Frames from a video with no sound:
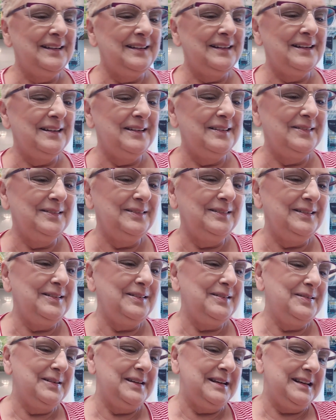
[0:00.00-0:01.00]

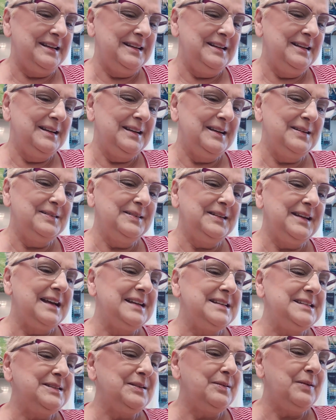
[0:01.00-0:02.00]
oh, Lordy.
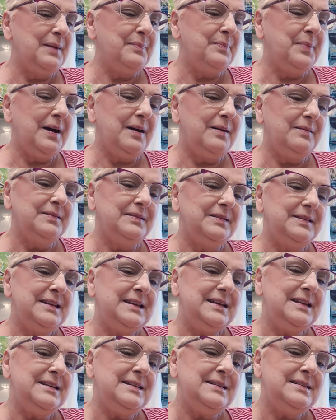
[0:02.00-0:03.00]
Okay, so I
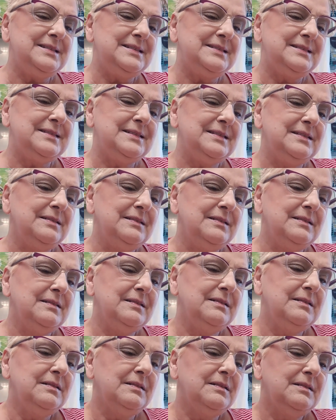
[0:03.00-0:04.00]
bought this
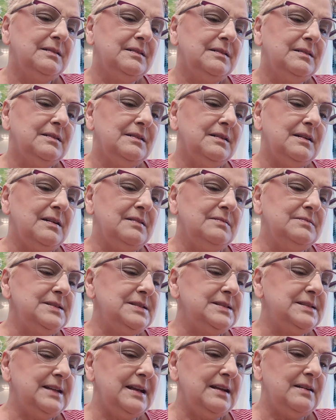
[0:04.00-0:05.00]

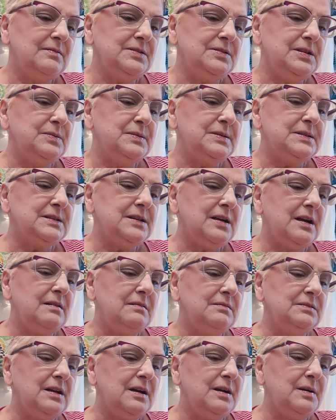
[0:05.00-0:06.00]
on sale, too. It's
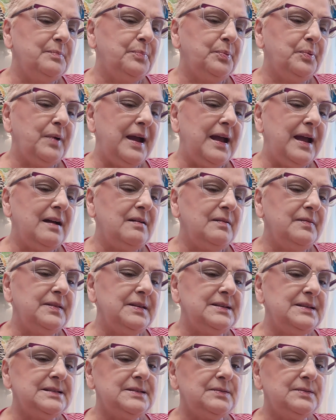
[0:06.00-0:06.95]
called uh, Brow